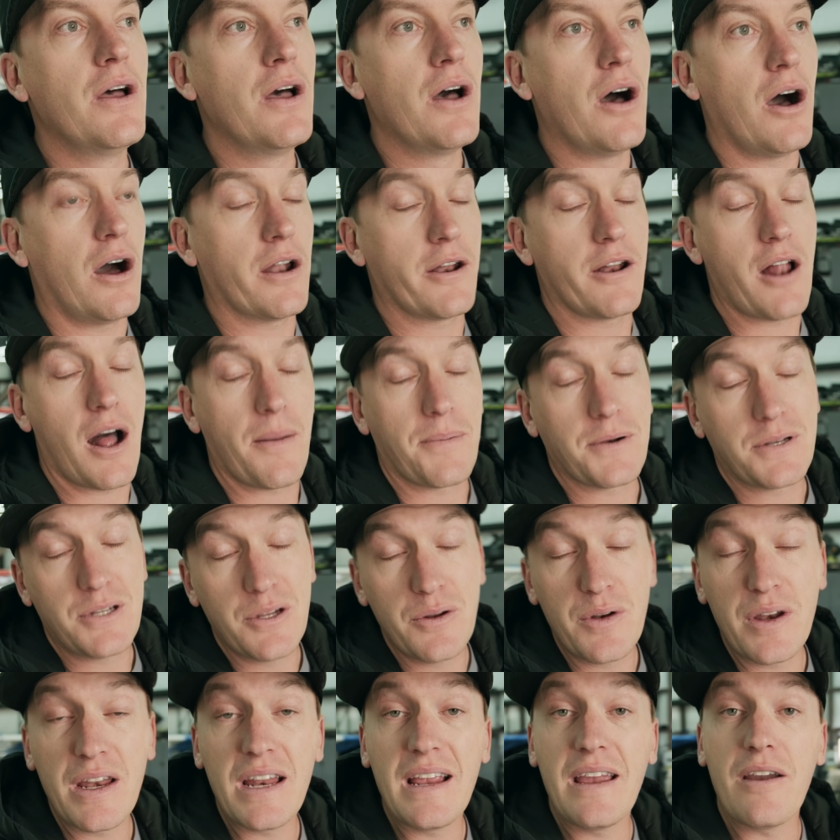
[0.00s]
on an
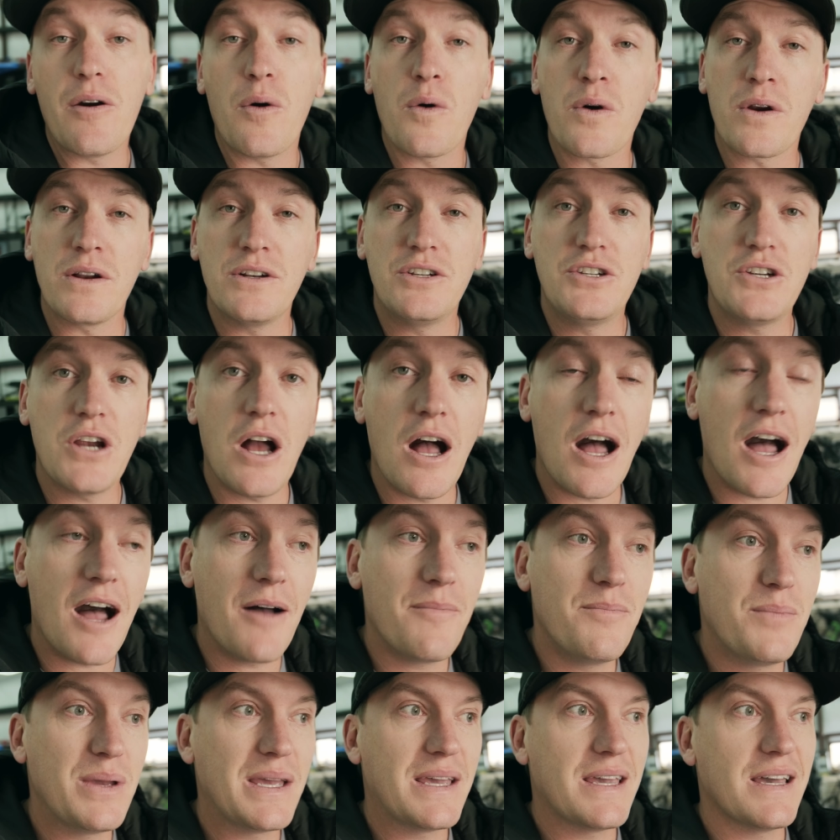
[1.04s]
opportunity or a
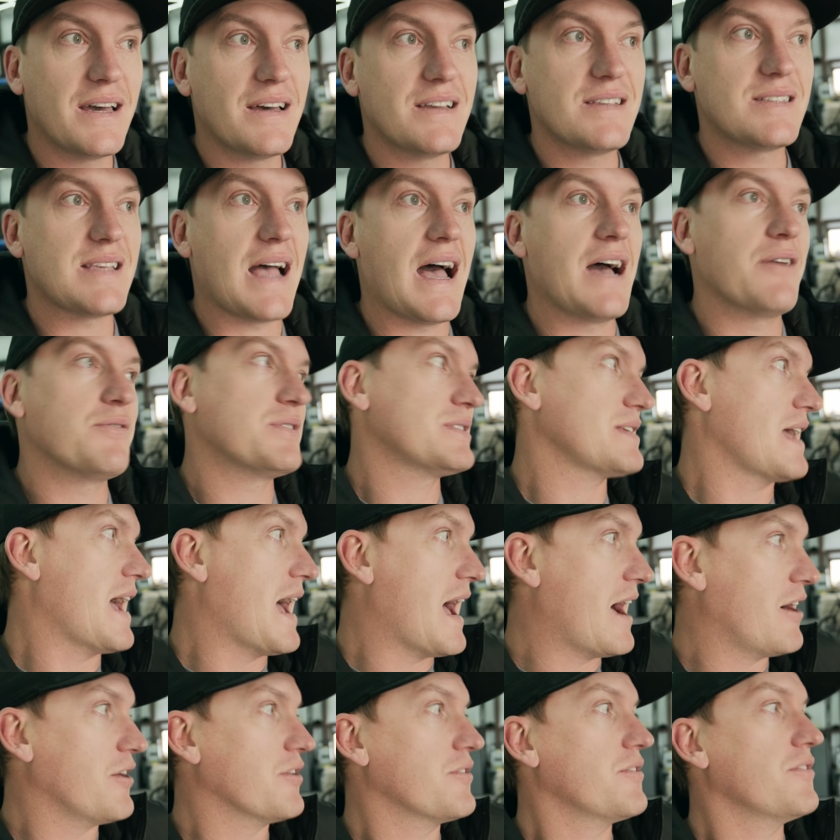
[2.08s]
job because I was
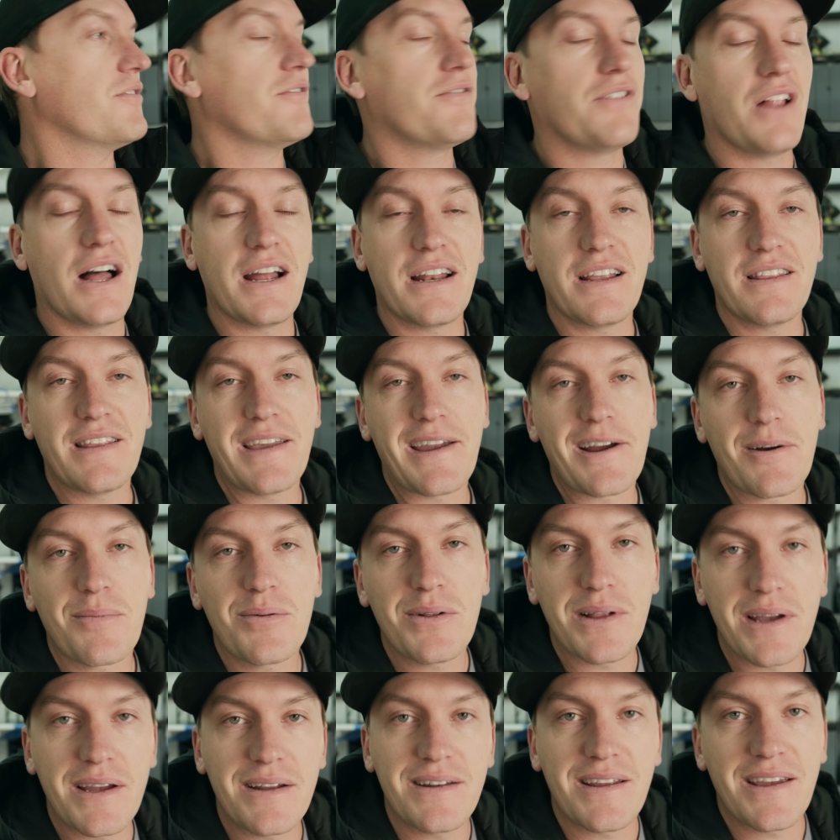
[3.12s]
out flying in the
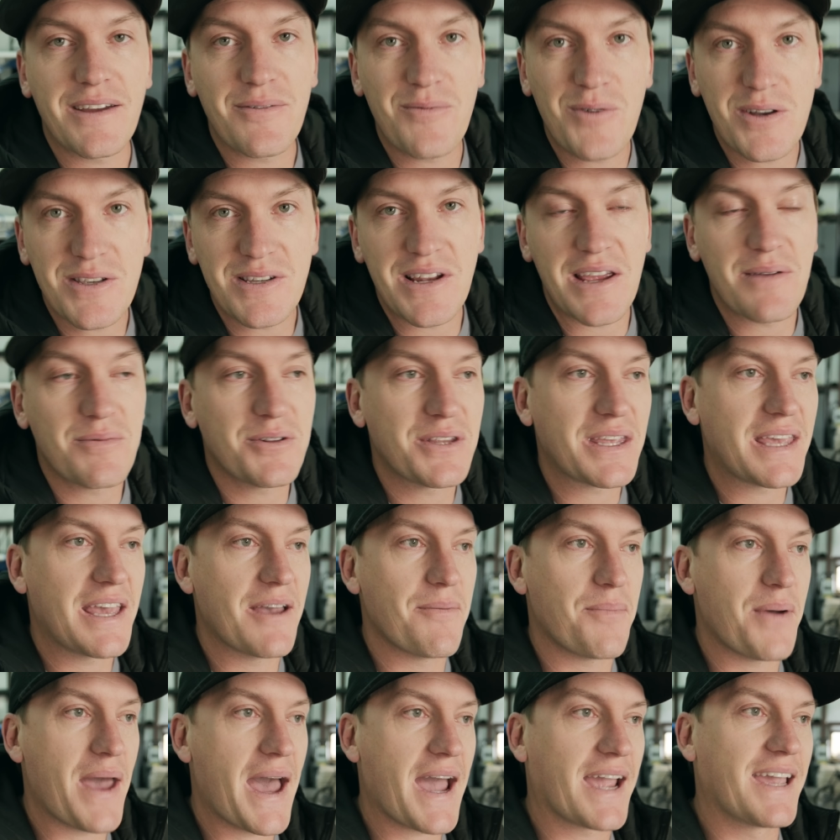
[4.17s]
airplane and wasn't able to
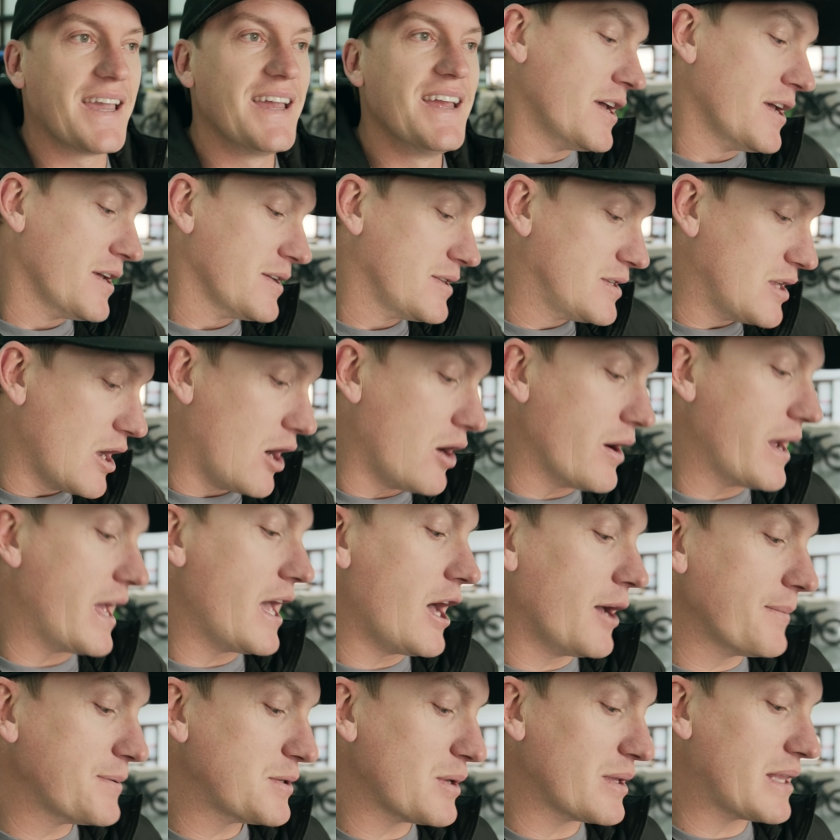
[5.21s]
get back. So it
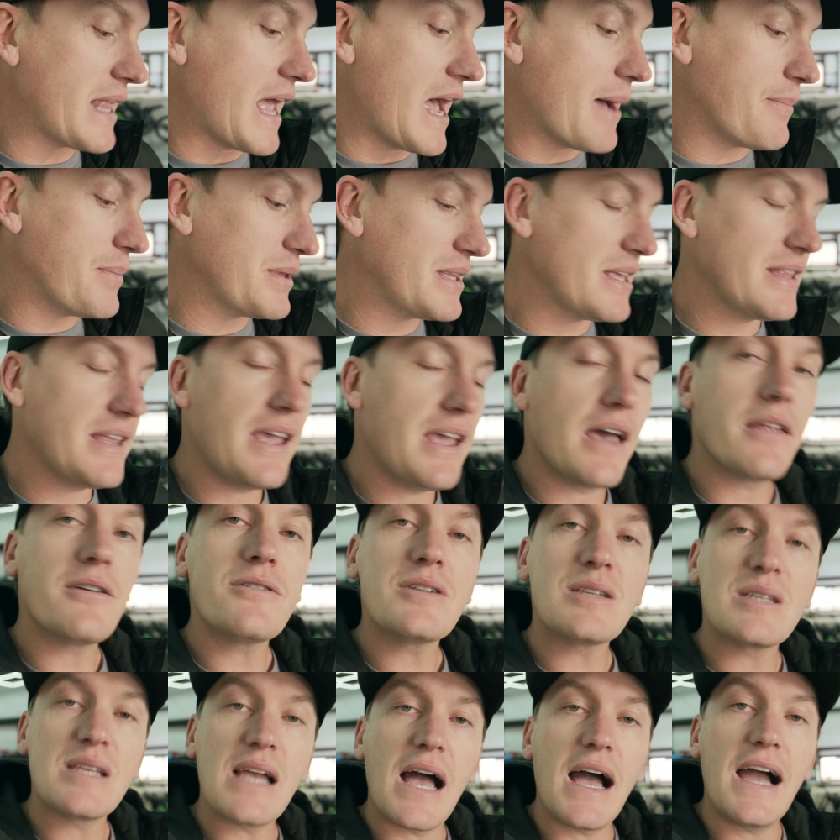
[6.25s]
helps with that. But then the other
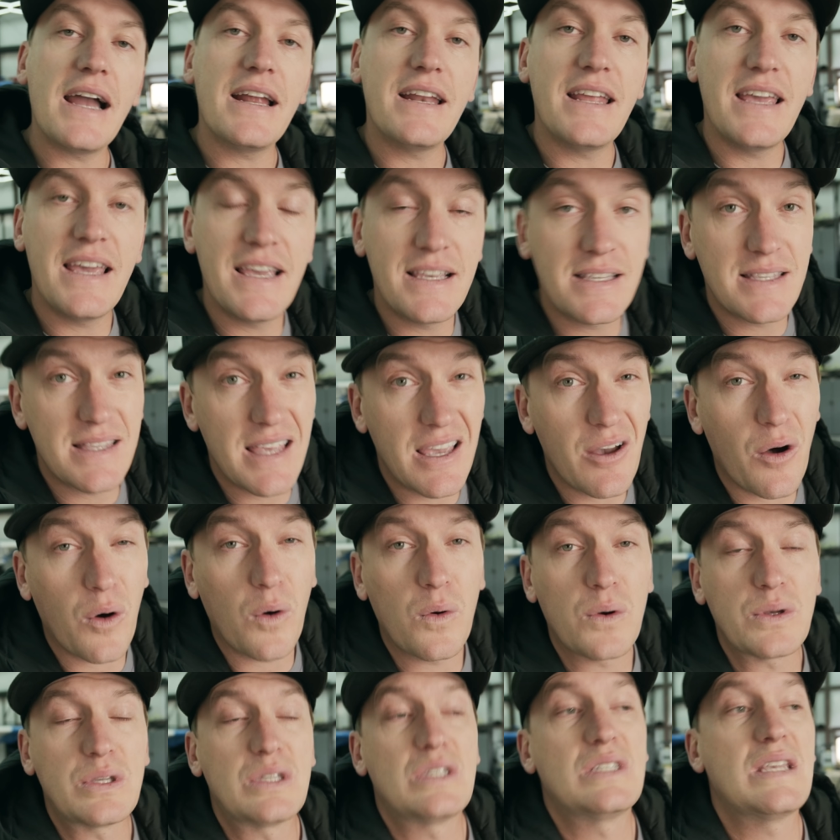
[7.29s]
side is the
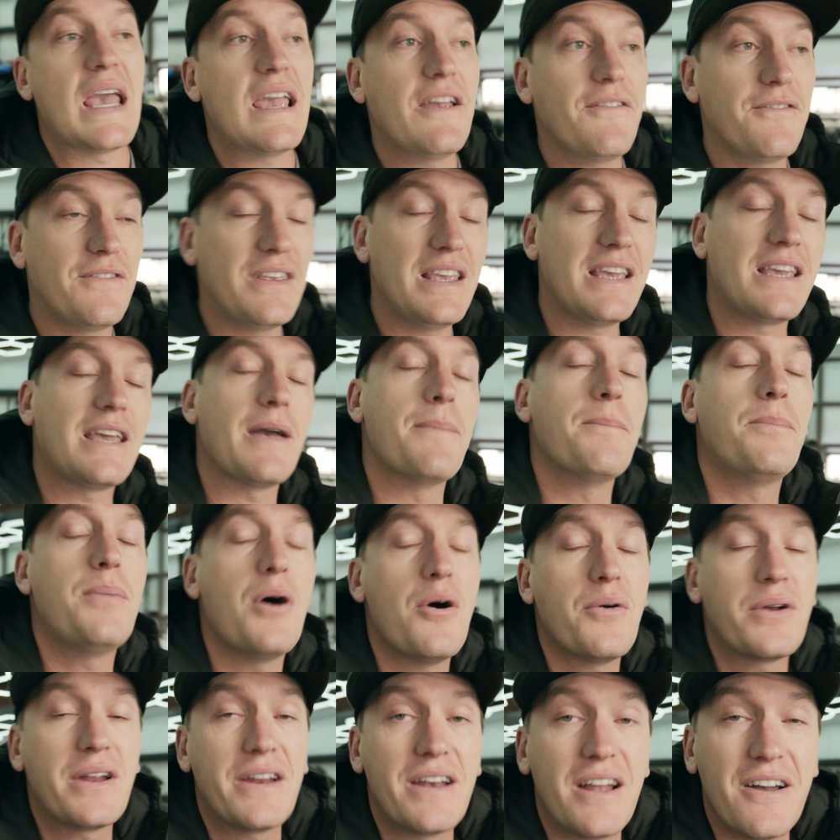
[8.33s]
whole safety
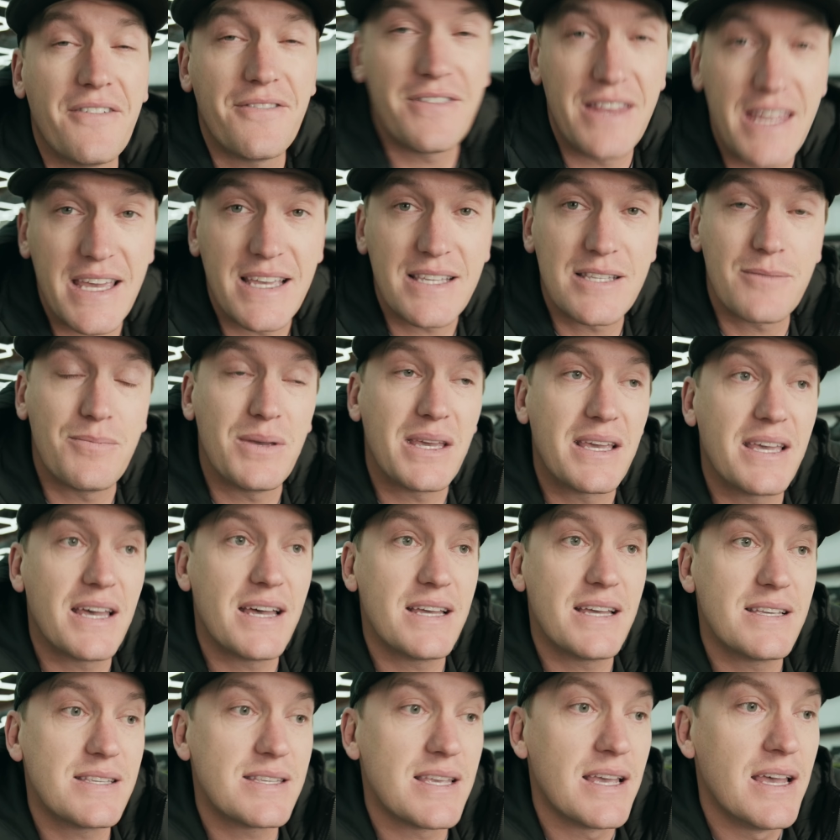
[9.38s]
component of this,
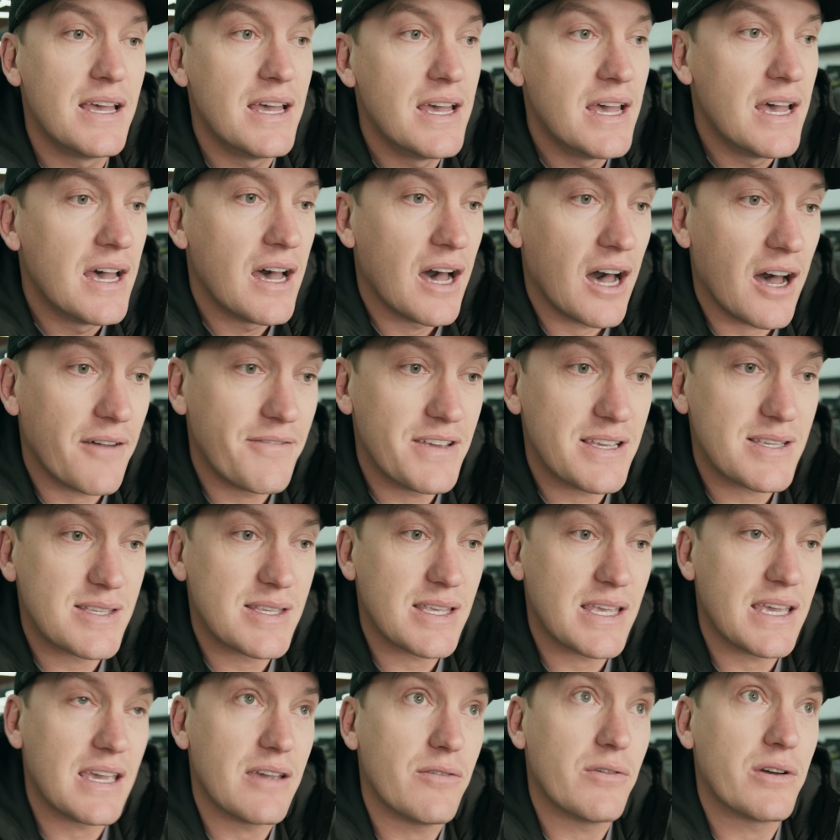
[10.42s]
because
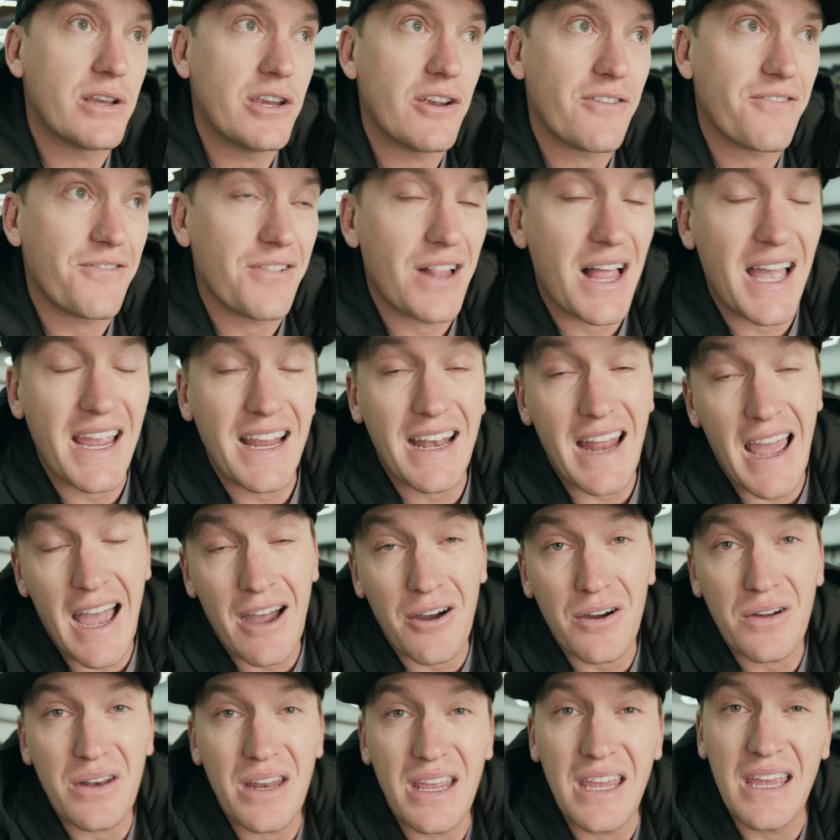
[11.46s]
obviously when you're flying
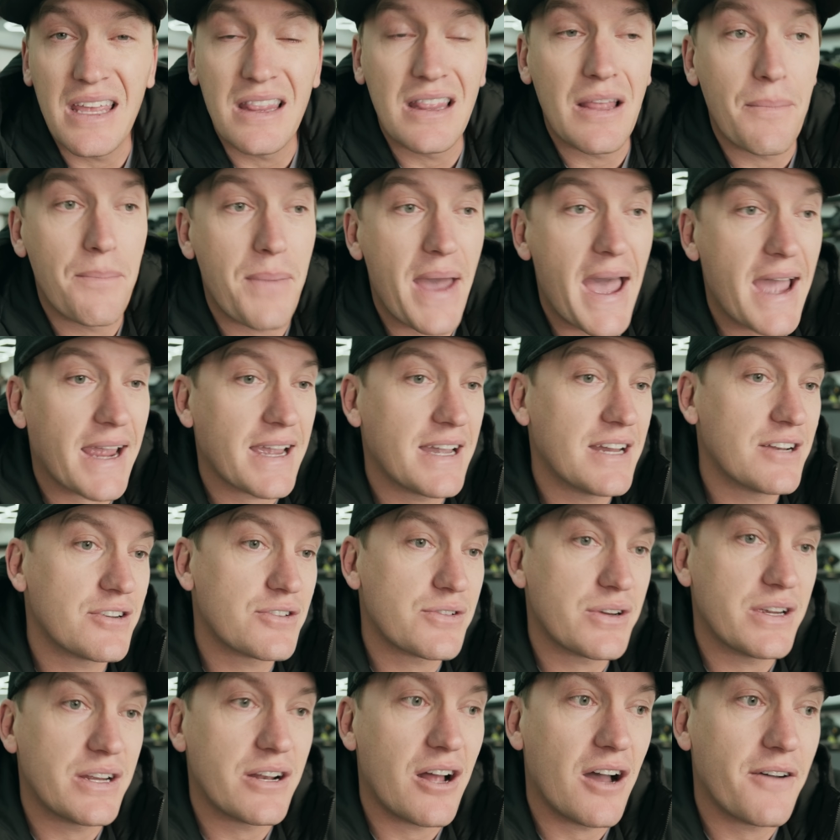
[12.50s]
out in the
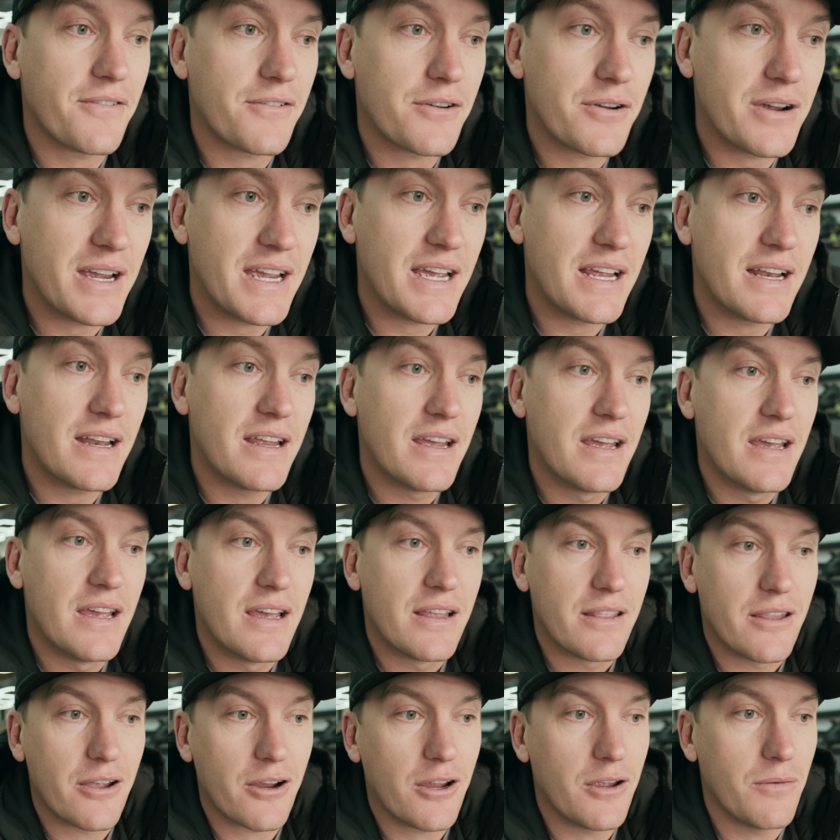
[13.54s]
backcountry and off grid,
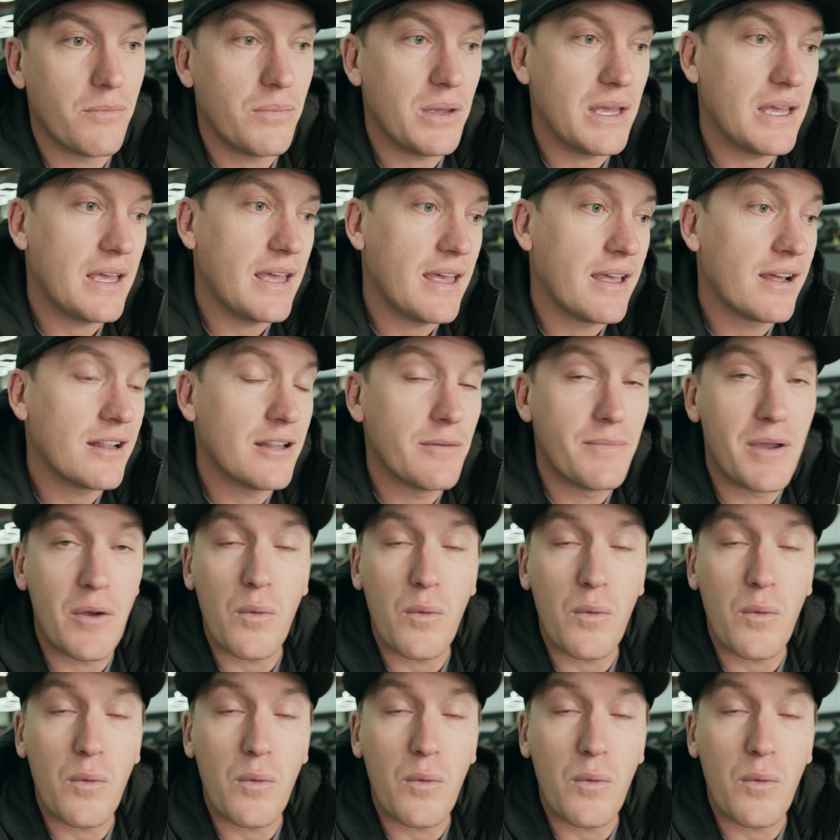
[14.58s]
there can be inclement